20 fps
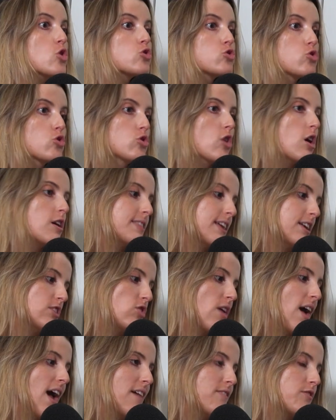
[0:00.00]
So not that
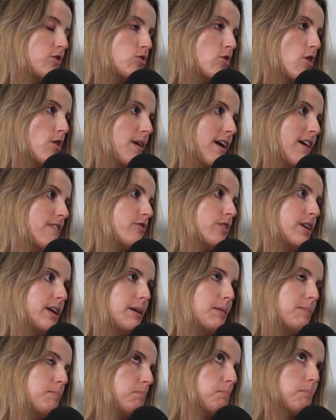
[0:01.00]
you have,
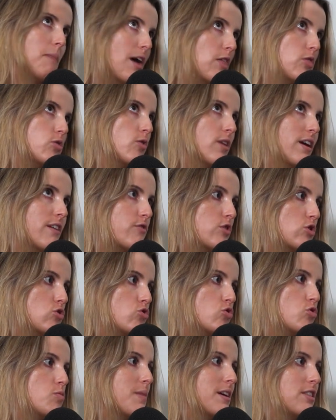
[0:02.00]
every month or every
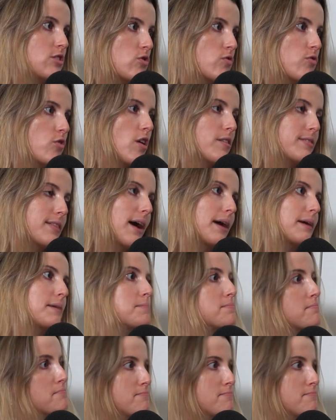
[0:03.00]
2 months you've got like